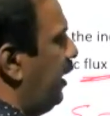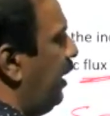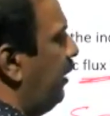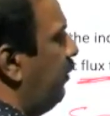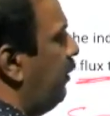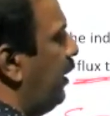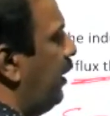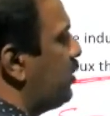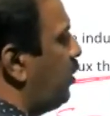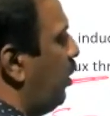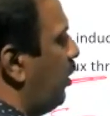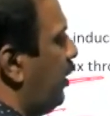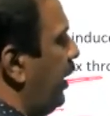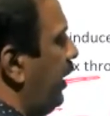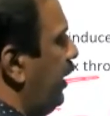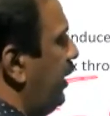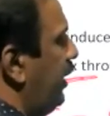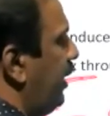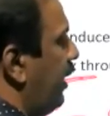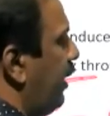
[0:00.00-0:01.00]
and what is
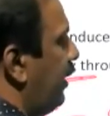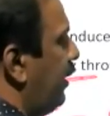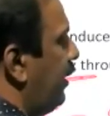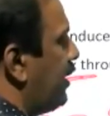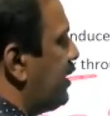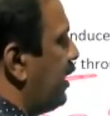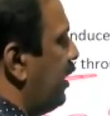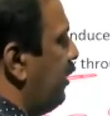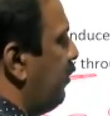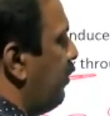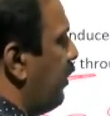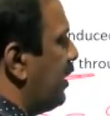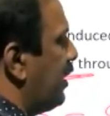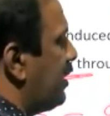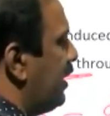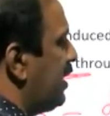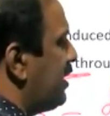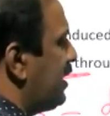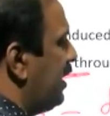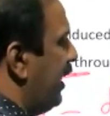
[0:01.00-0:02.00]
already here, there is a difference.
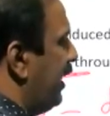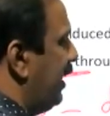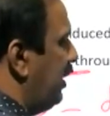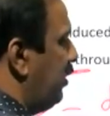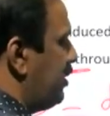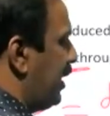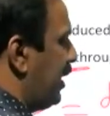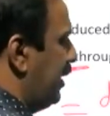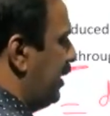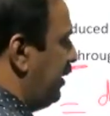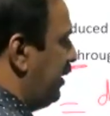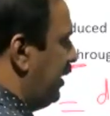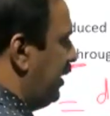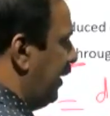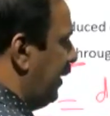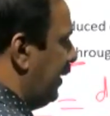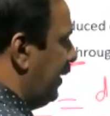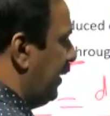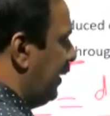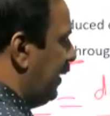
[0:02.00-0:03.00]
There is a negative sign here.
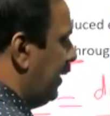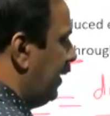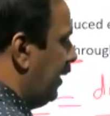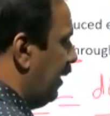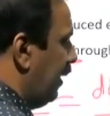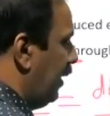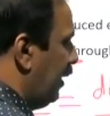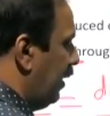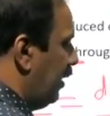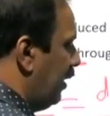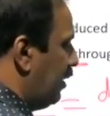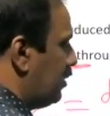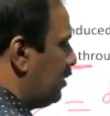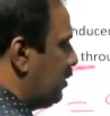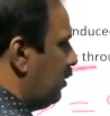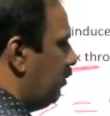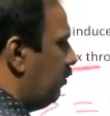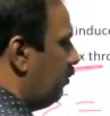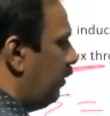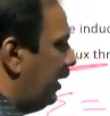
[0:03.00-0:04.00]

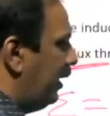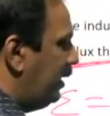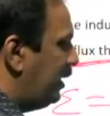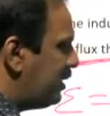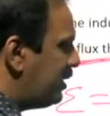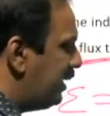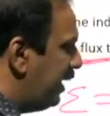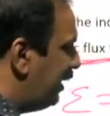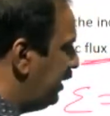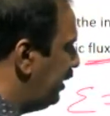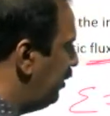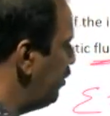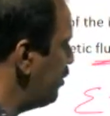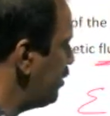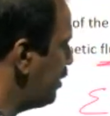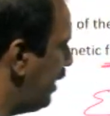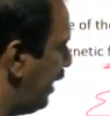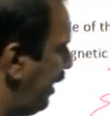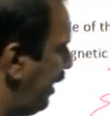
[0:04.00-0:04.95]
So why this negative